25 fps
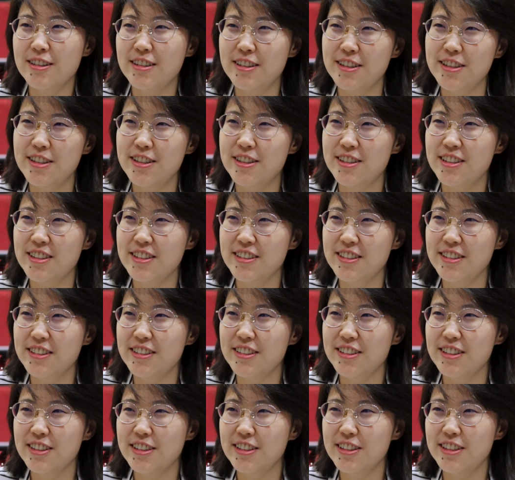is
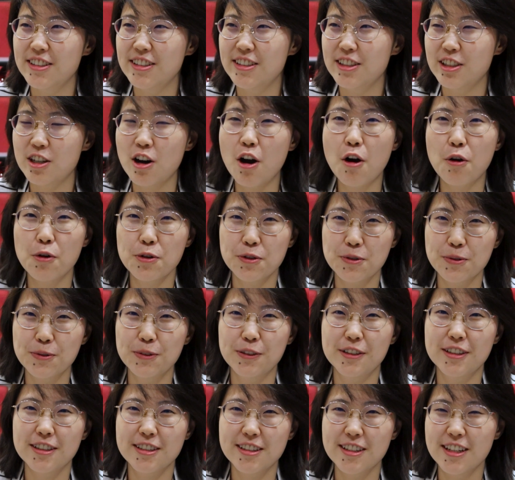the
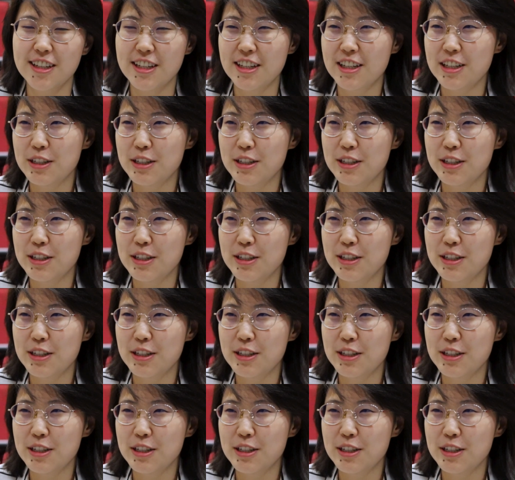coursework,